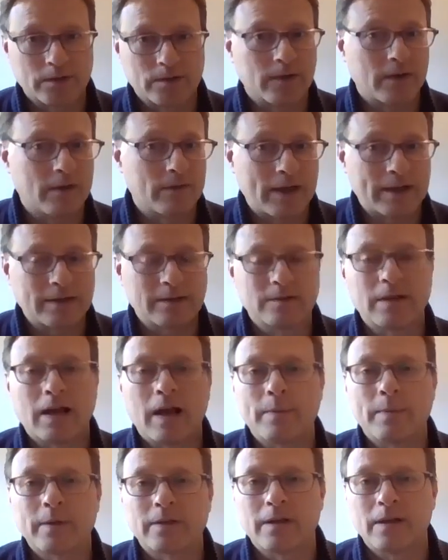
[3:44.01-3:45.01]
So if that's a
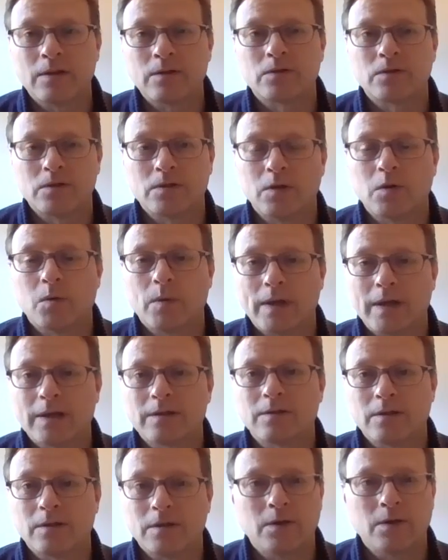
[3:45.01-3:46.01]
topic that interests you, when we get
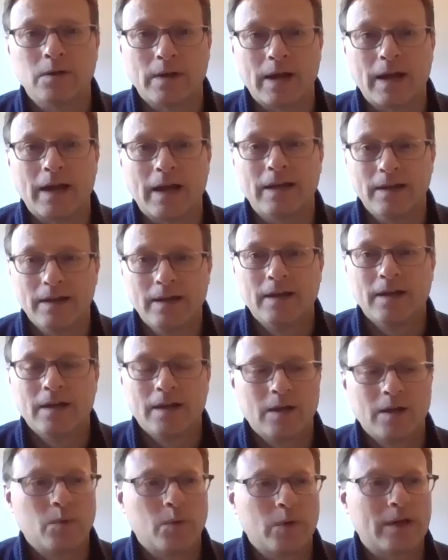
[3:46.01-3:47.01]
to the Q&A,
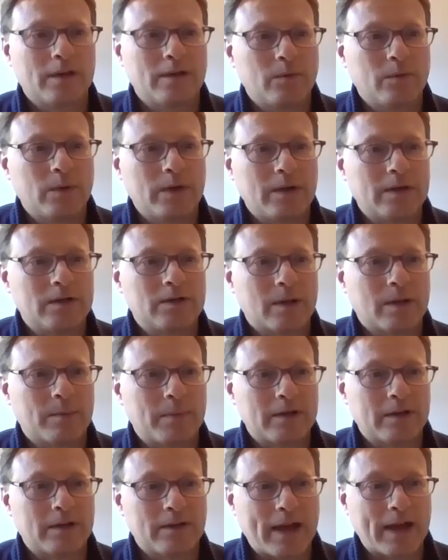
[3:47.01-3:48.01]
we can jump
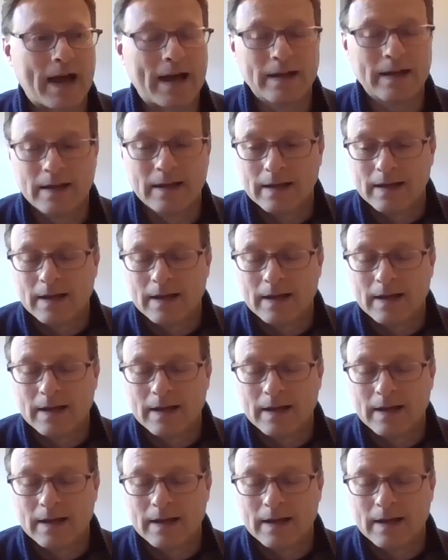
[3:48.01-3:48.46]
into that.